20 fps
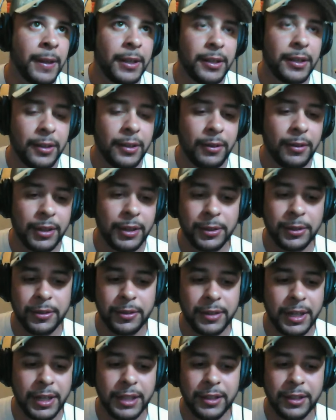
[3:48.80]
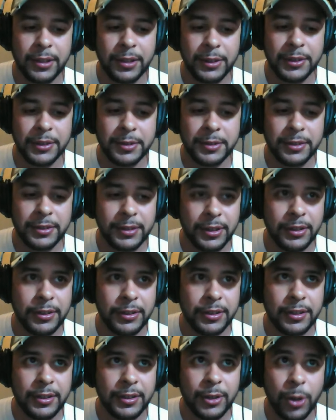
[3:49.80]
you know, I told her, hey, the closest, cl-
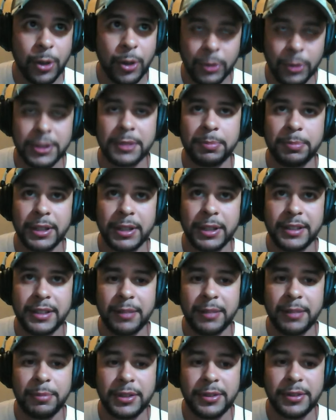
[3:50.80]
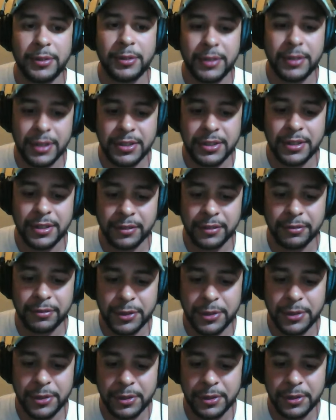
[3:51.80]
coldest place that I've been to this year for
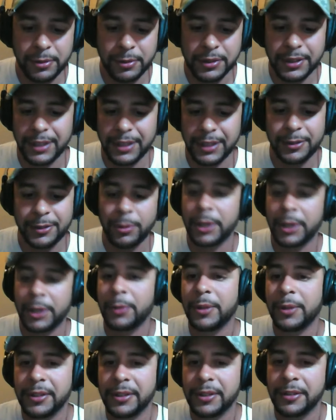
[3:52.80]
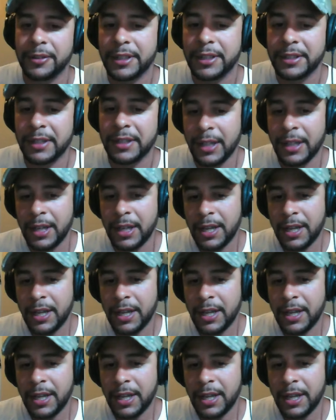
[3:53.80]
shooting was like 21 degrees,